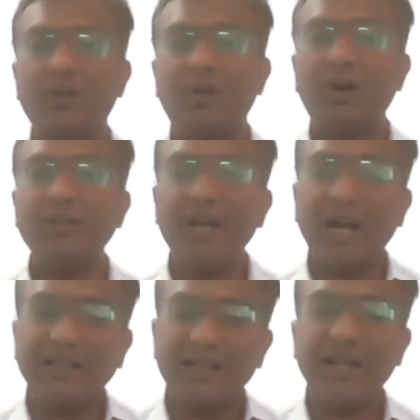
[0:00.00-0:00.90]
On the
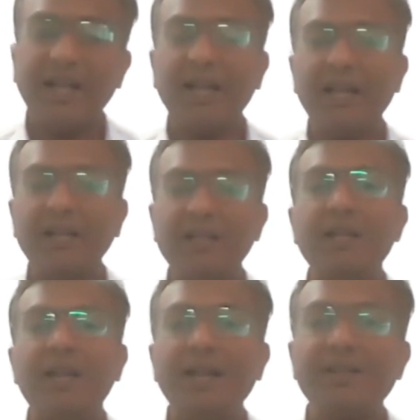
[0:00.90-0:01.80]
other hand,
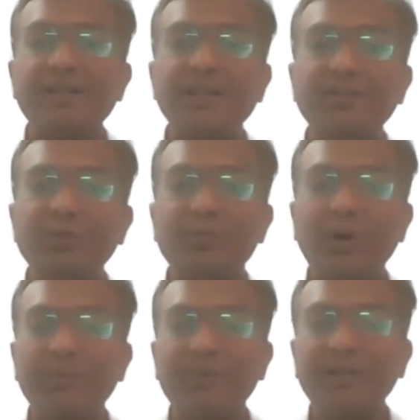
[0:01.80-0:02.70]
extensive
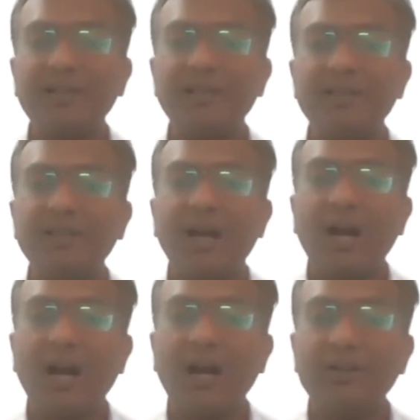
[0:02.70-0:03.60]
properties
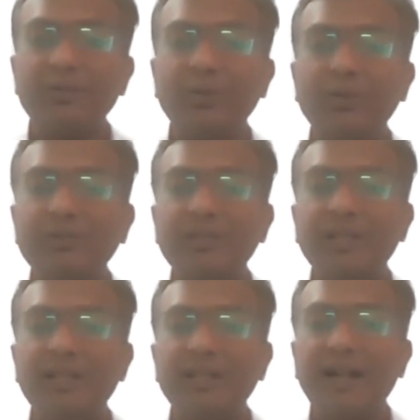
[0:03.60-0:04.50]
are those
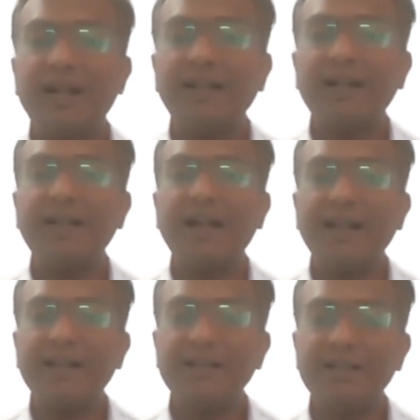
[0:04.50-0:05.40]
that are
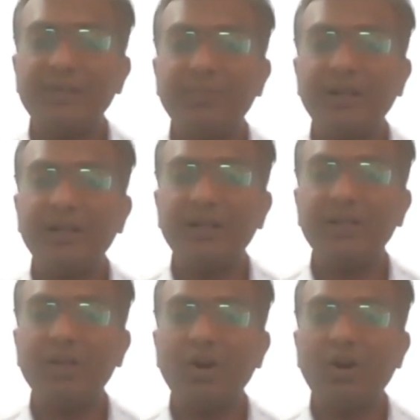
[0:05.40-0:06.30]
directly
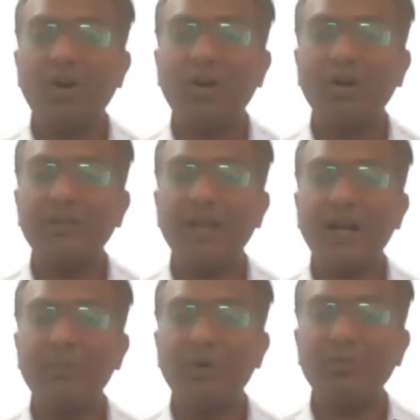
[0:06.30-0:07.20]
dependent on the
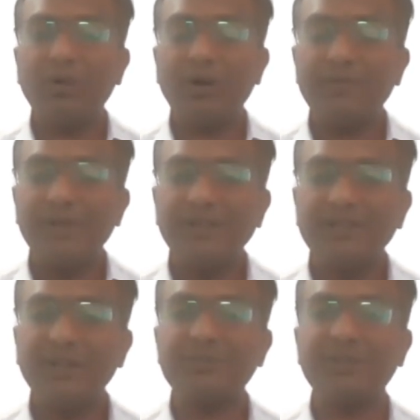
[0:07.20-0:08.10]
amount of
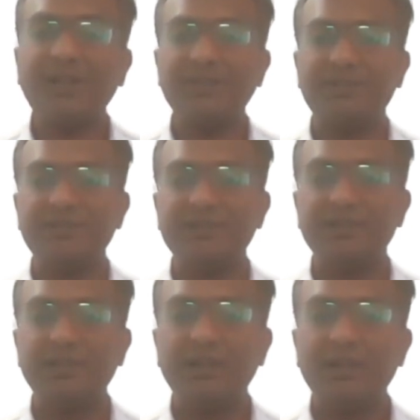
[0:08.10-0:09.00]
substance.
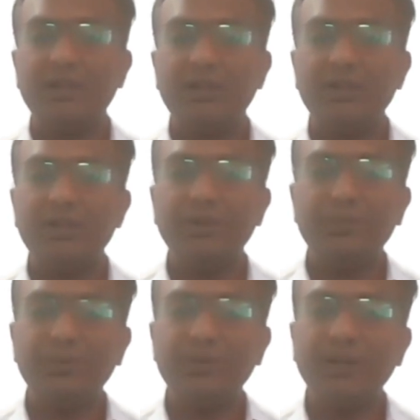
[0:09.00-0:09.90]

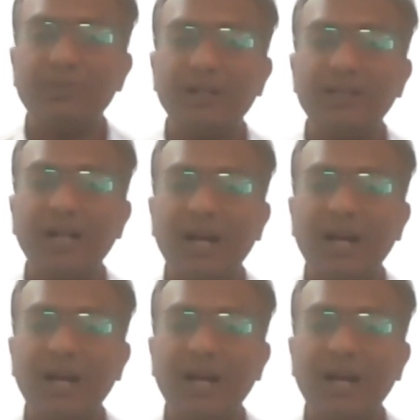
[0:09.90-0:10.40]
If you double the